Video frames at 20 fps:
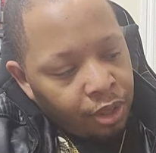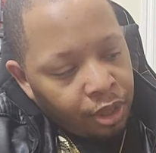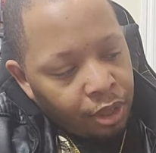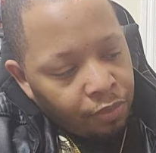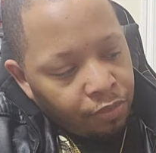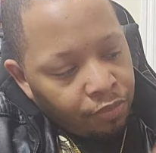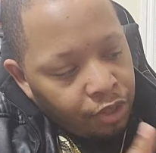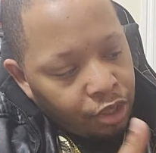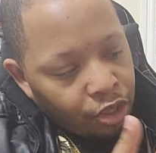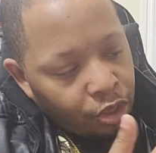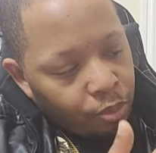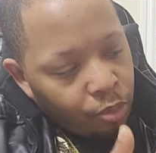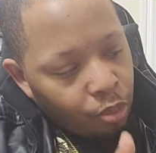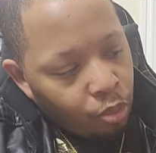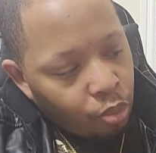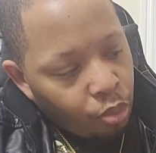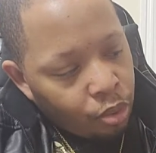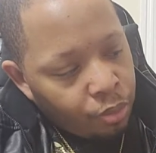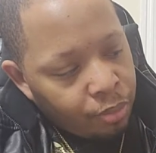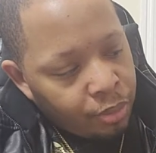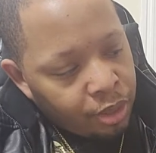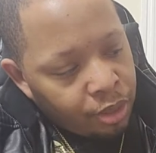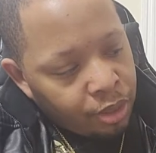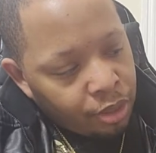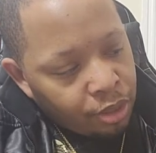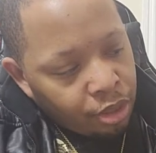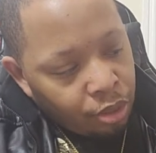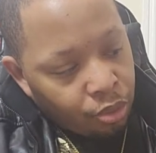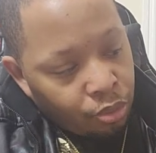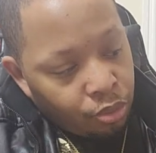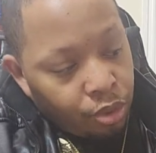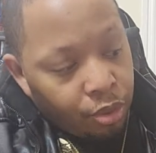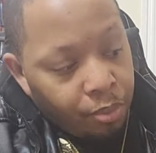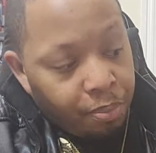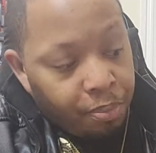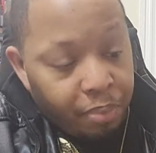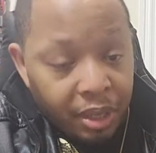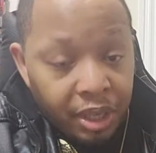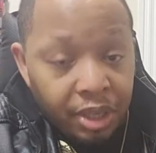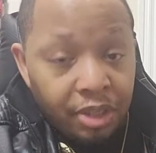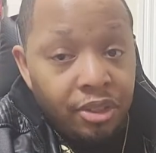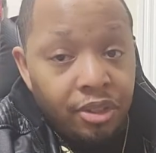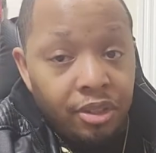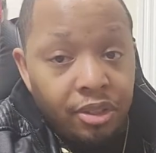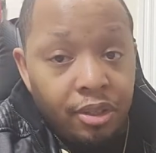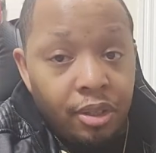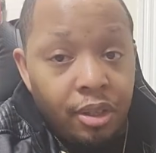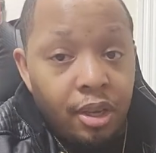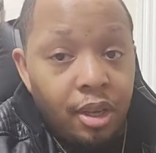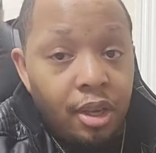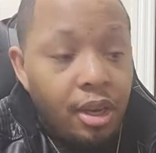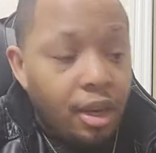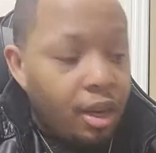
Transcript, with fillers: the Invisible Woman to the Beast